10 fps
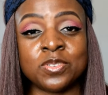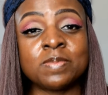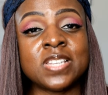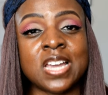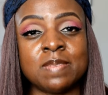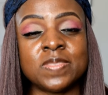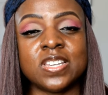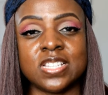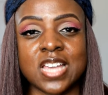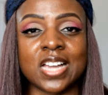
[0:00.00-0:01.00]
Sometimes
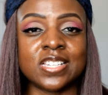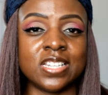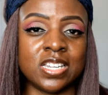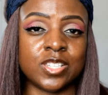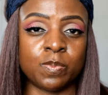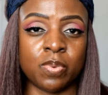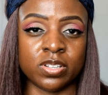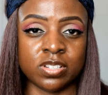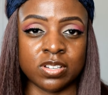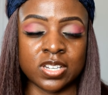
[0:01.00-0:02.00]
it actually
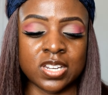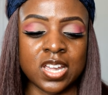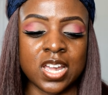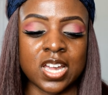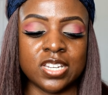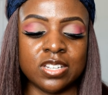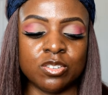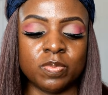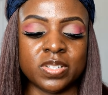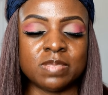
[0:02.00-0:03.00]
spot on you
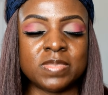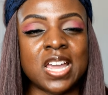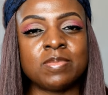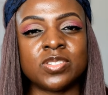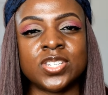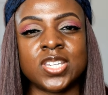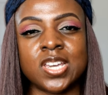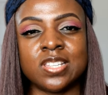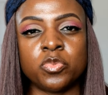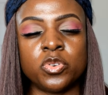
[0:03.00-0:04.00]
know but sometimes the
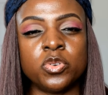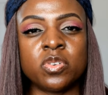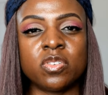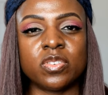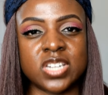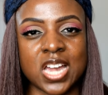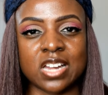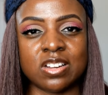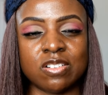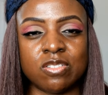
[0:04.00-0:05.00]
shades look
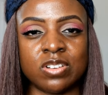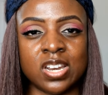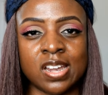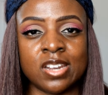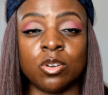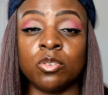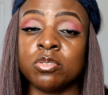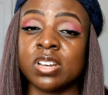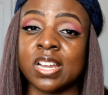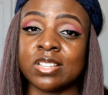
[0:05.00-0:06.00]
dark online or
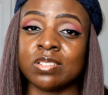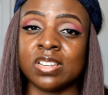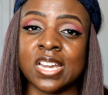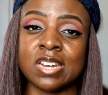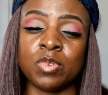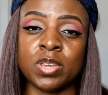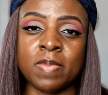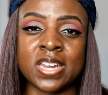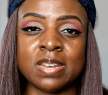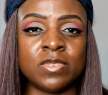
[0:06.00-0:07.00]
look light online when you
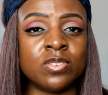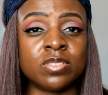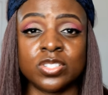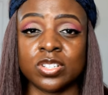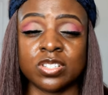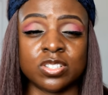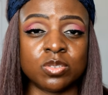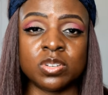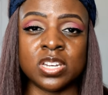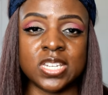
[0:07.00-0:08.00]
buy them look just
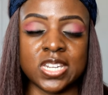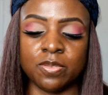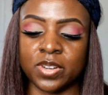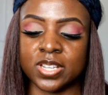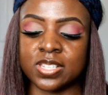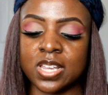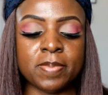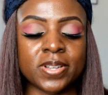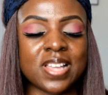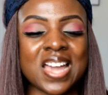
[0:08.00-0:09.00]
totally different
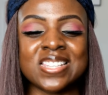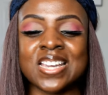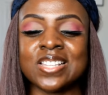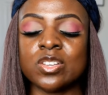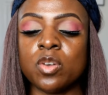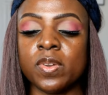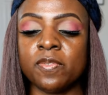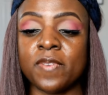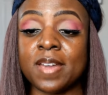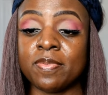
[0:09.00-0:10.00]
but I decided to go with
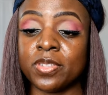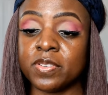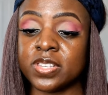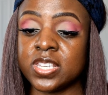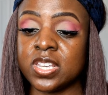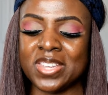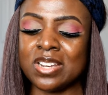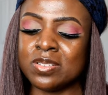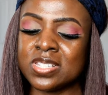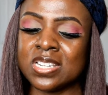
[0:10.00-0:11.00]
530 it
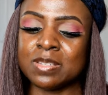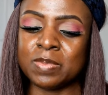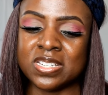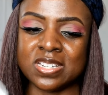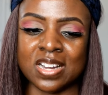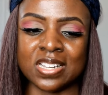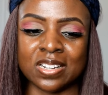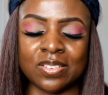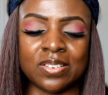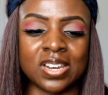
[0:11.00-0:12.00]
looked a little bit darker
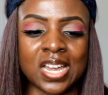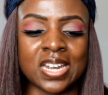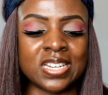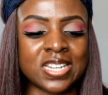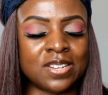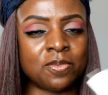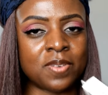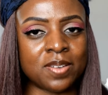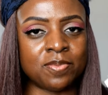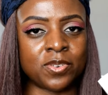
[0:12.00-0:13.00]
online than the
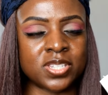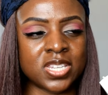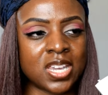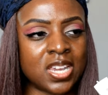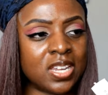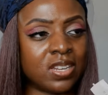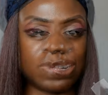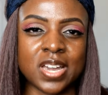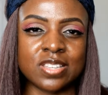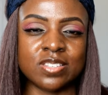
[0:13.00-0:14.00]
540N but
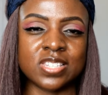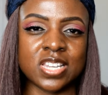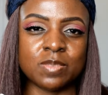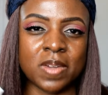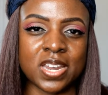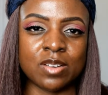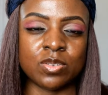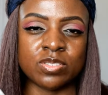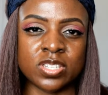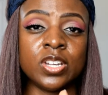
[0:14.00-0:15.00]
I just said, to buy that one
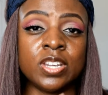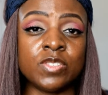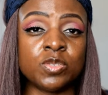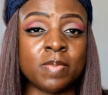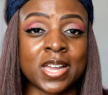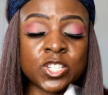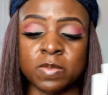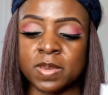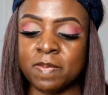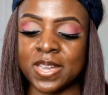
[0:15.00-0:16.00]
to see if to match
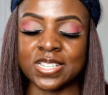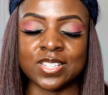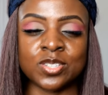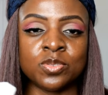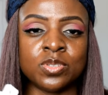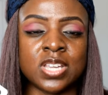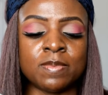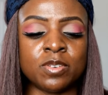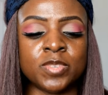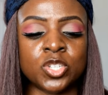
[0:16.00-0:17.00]
me better so today I'm
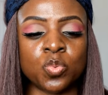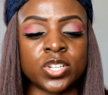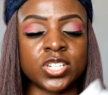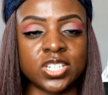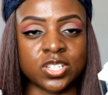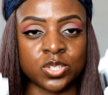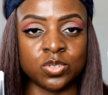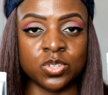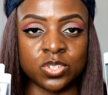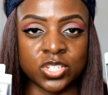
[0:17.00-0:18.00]
going to be swatching the two
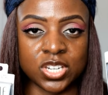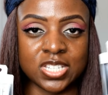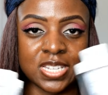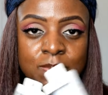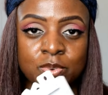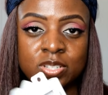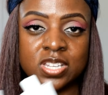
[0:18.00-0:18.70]
new shades I bought